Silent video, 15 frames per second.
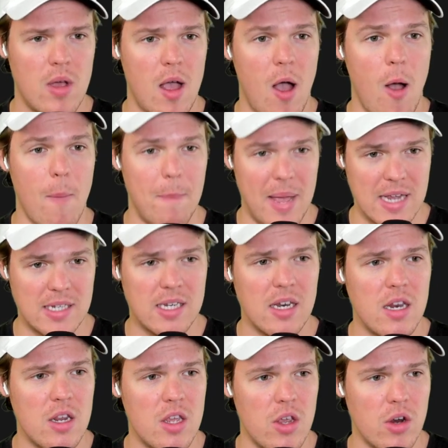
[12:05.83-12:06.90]
I'll paste it in
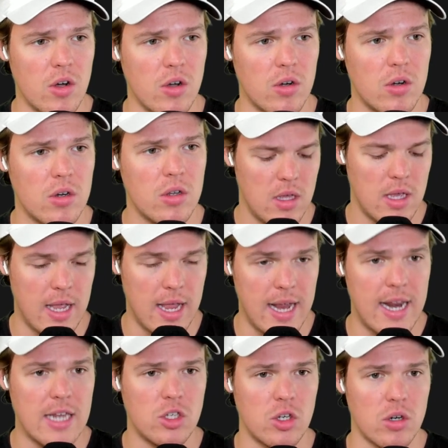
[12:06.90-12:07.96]
here, hit
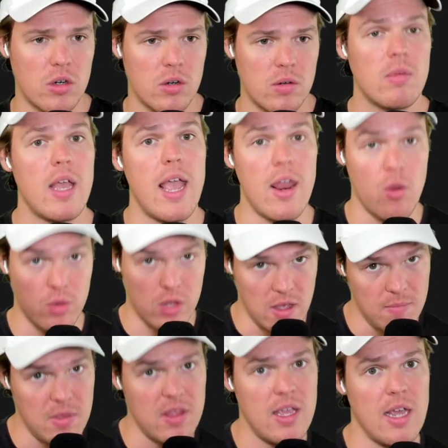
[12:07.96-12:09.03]
enter, and it'll give
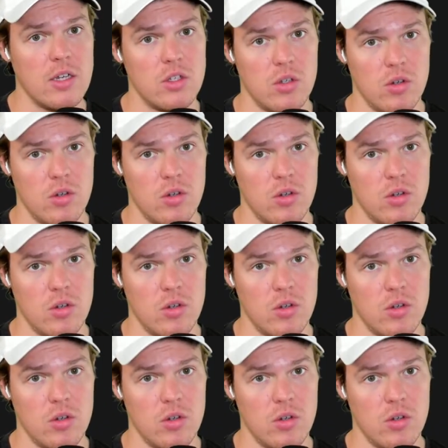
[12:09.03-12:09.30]
me the answer.